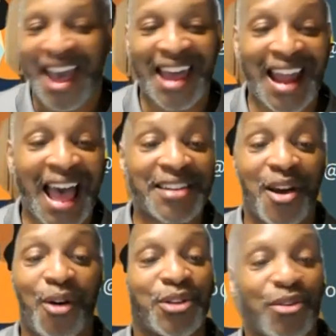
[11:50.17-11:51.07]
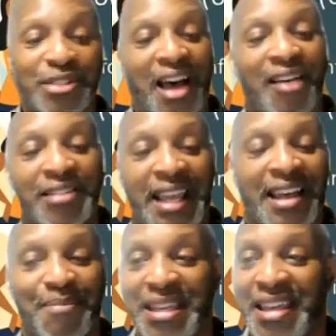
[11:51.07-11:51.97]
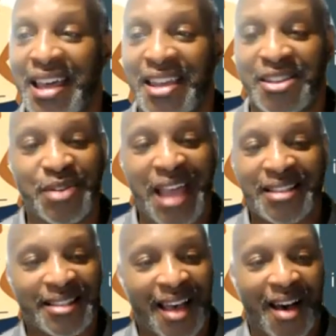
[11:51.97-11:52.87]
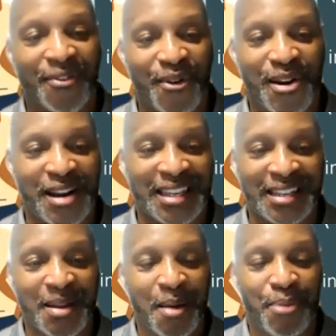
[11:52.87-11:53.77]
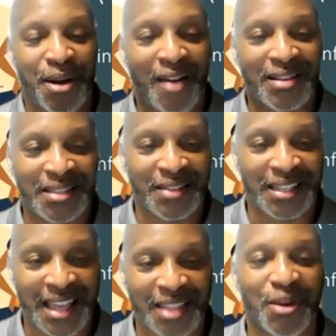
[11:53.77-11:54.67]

And I know, don't y'all tell me you got software that can put all this stuff together.